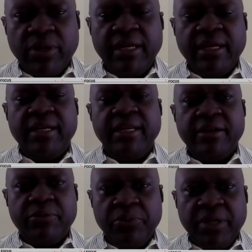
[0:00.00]

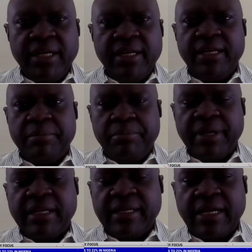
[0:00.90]
really, really
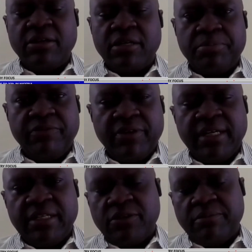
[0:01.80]
bring down the
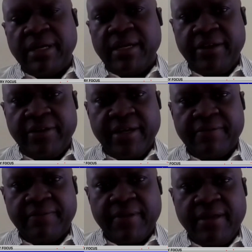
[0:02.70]
prevalence of malaria.
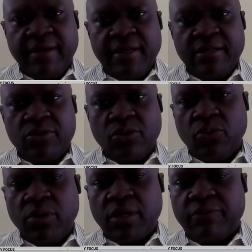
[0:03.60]
So
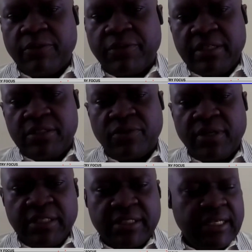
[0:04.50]
one of the things,
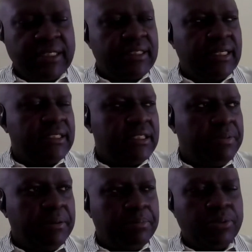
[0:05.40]
for instance, that is
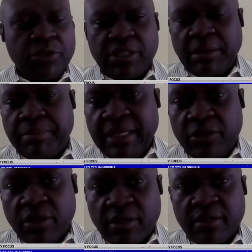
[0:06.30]
being pushed and being
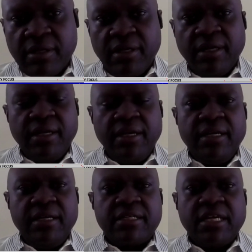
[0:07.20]
done
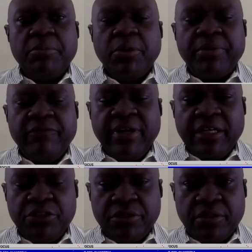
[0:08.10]
is chemo
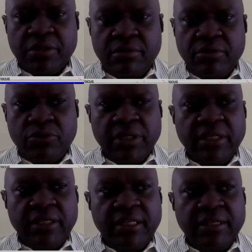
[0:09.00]
prevention
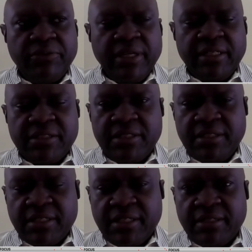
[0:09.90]
during the rainy
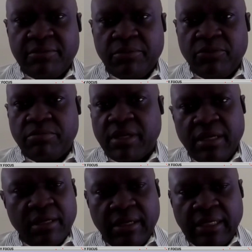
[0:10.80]
season.
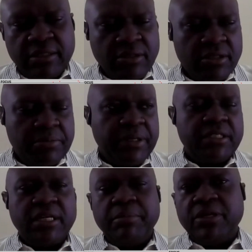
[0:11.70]
Yeah, that's just
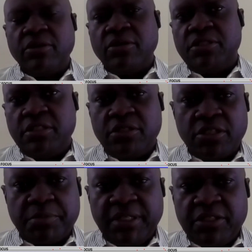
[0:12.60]
big terminology. It
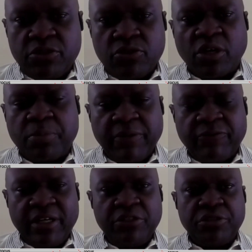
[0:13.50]
just means drug
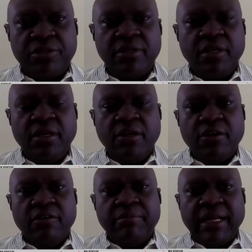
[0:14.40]
prevention of